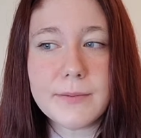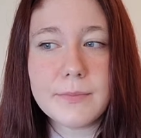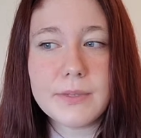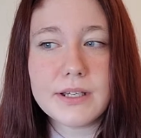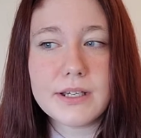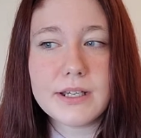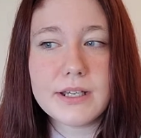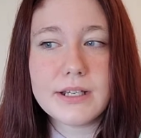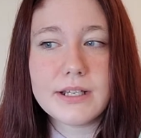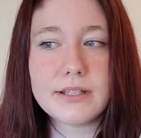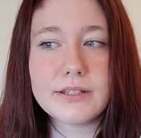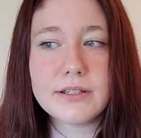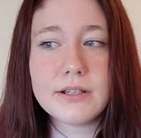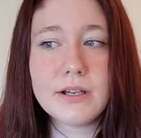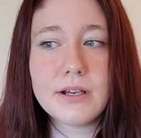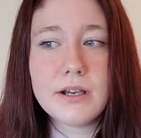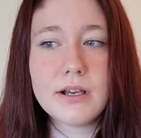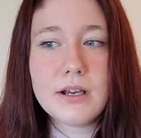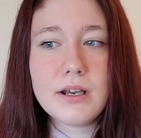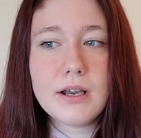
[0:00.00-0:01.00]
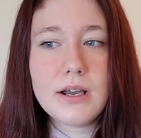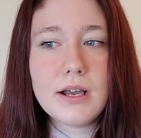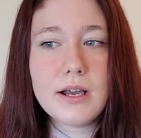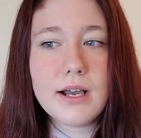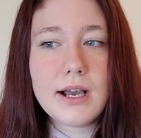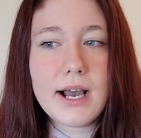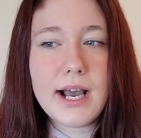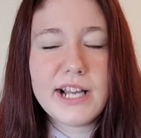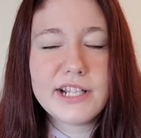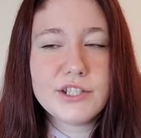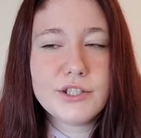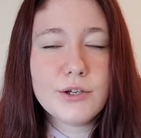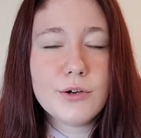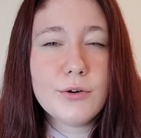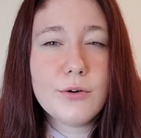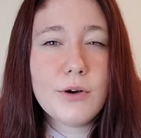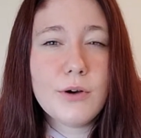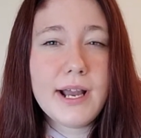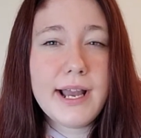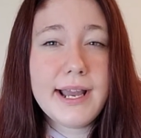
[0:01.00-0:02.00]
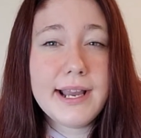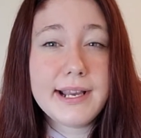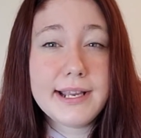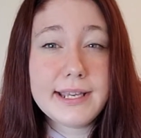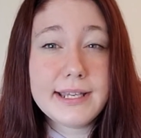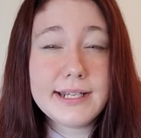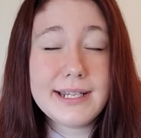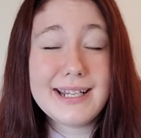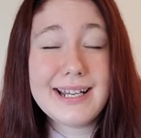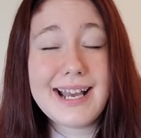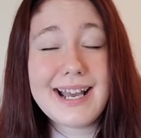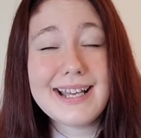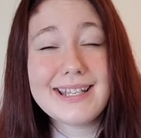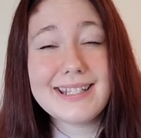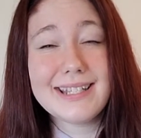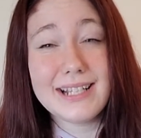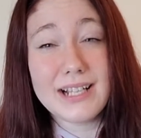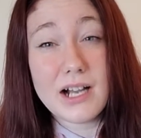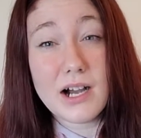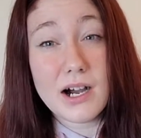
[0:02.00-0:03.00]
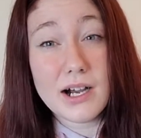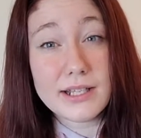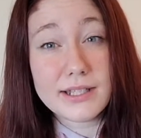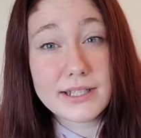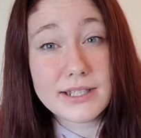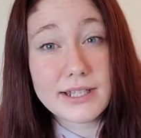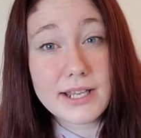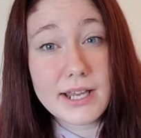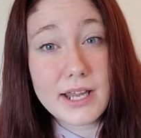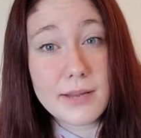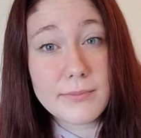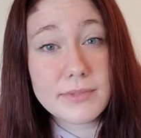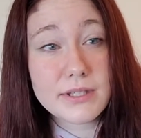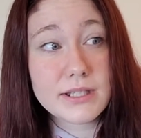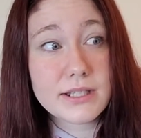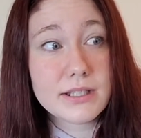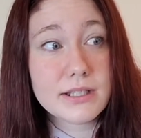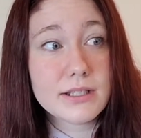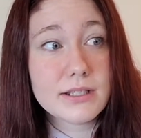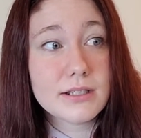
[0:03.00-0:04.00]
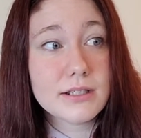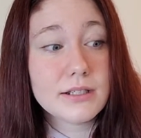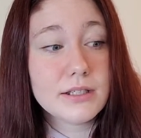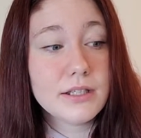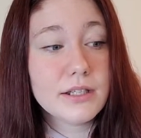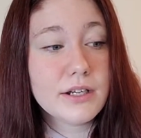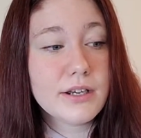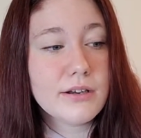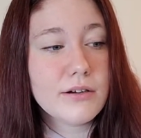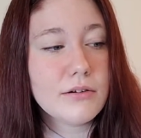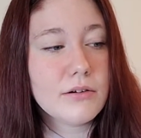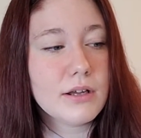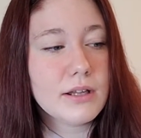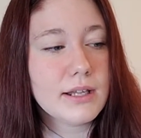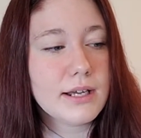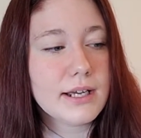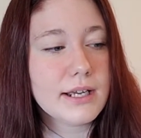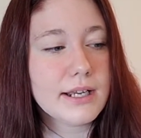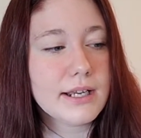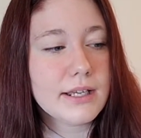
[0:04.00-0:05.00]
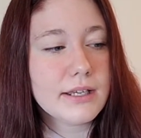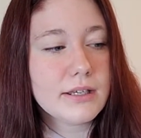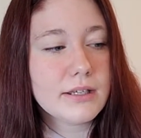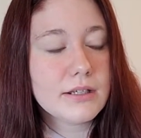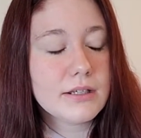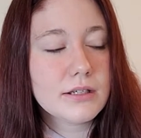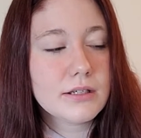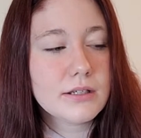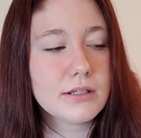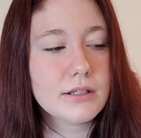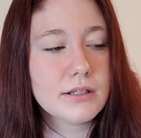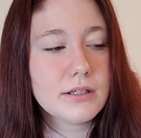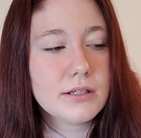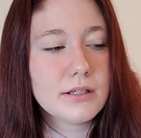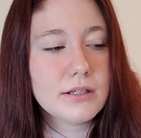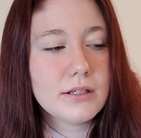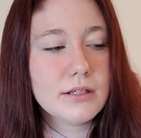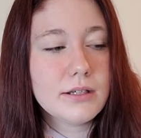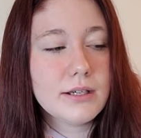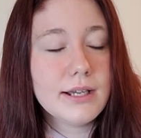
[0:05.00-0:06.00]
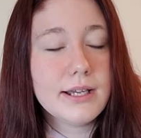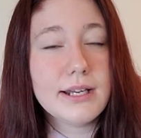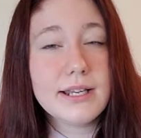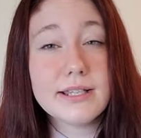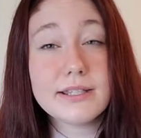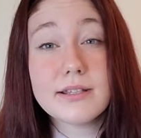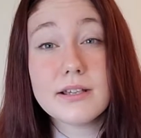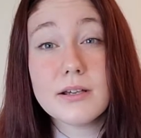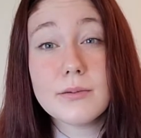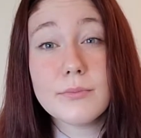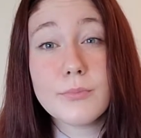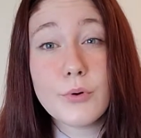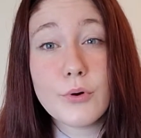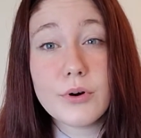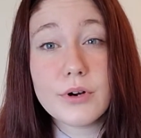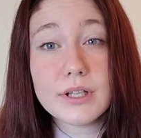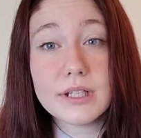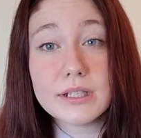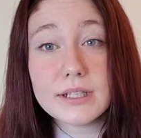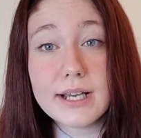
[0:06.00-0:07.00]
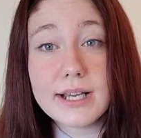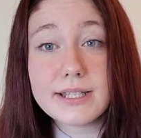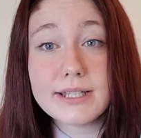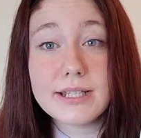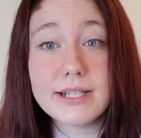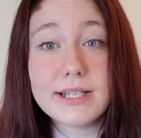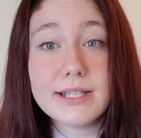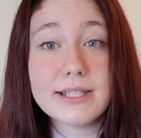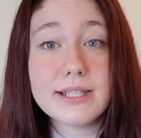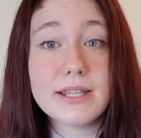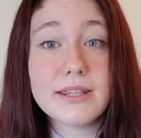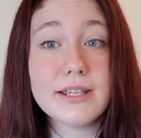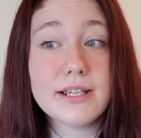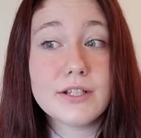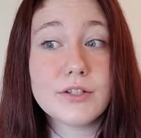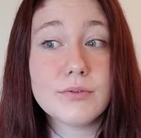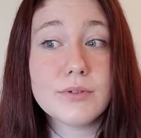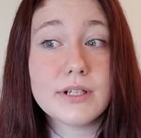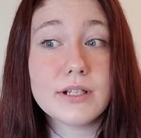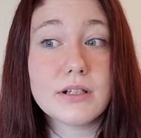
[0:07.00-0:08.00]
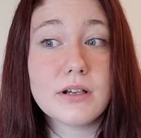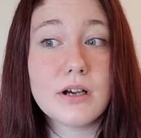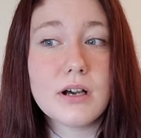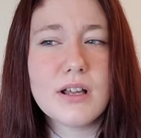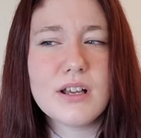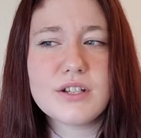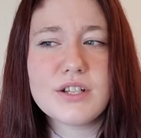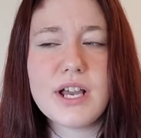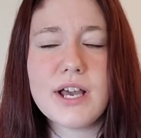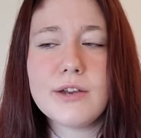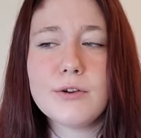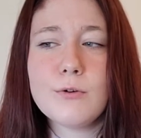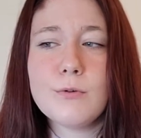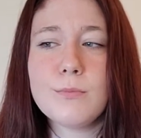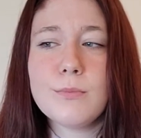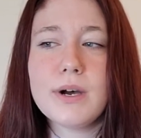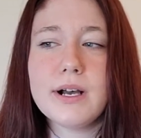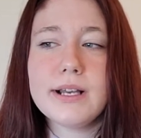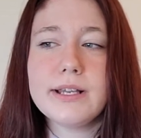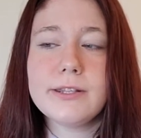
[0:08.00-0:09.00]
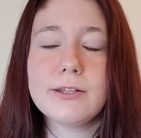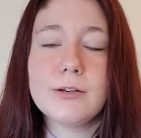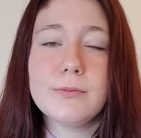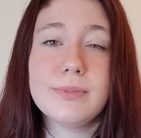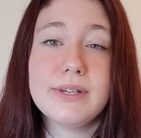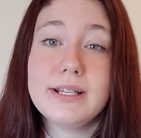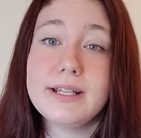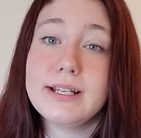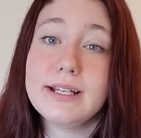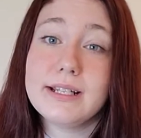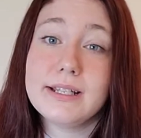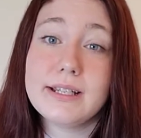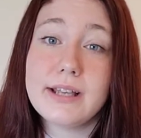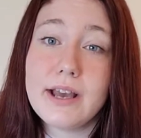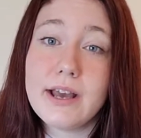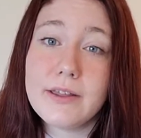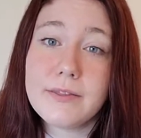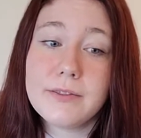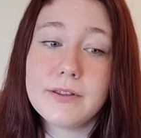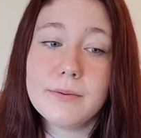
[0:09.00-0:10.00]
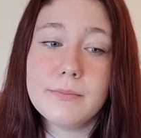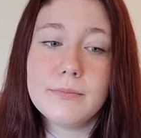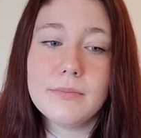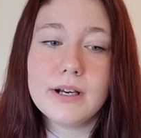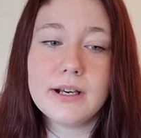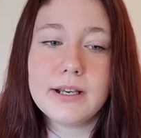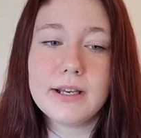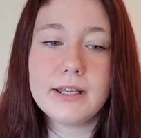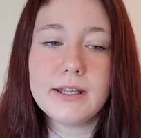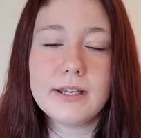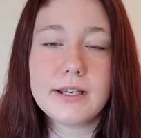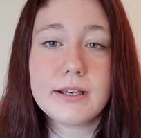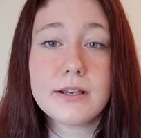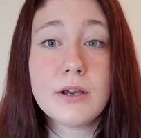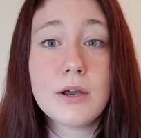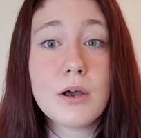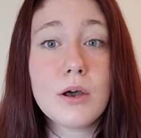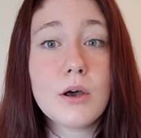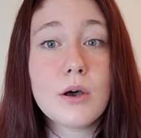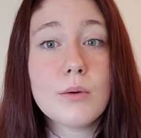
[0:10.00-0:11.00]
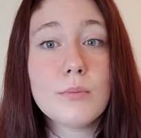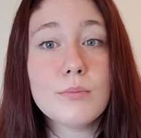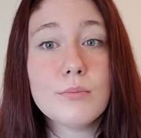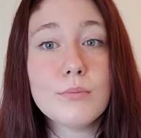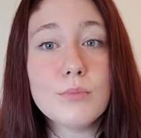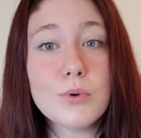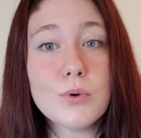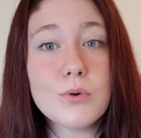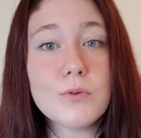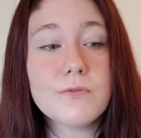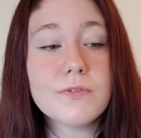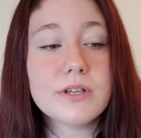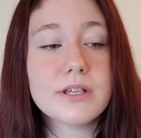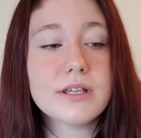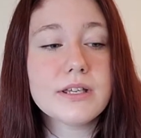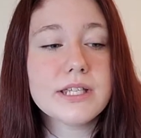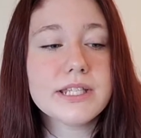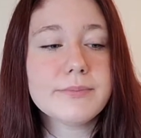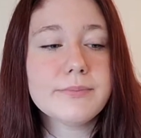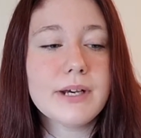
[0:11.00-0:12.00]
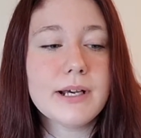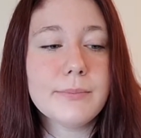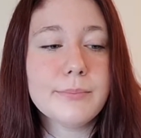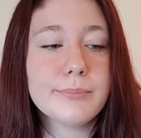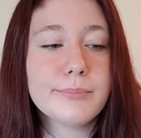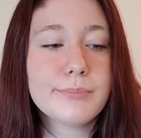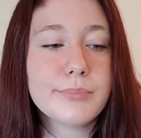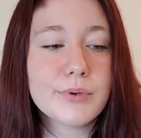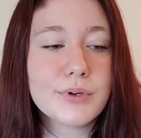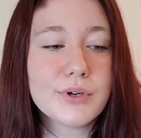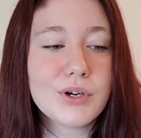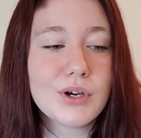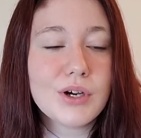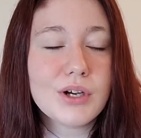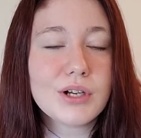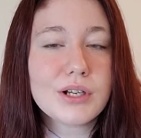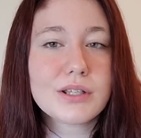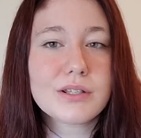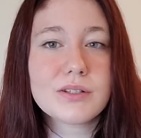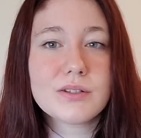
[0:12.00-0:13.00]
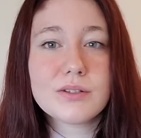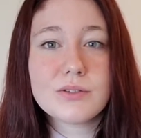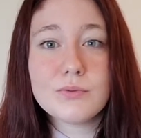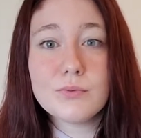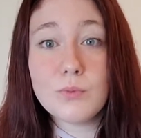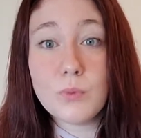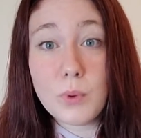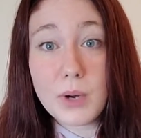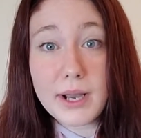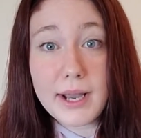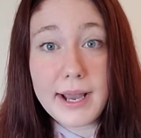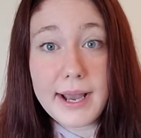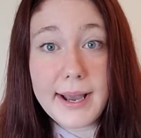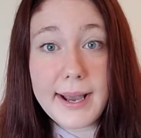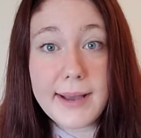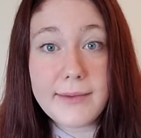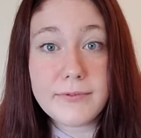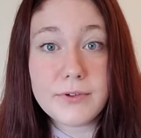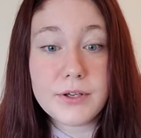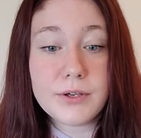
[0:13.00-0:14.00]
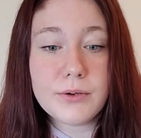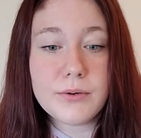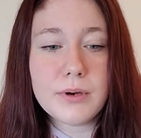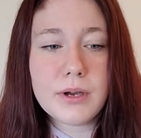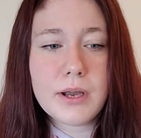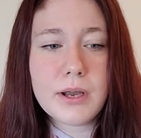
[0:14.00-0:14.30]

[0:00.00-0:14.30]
because I don't hate it as a concept, you know, like it is an important lesson, is a thing to acknowledge. I don't mind there being death in my like movies, my books, what have you,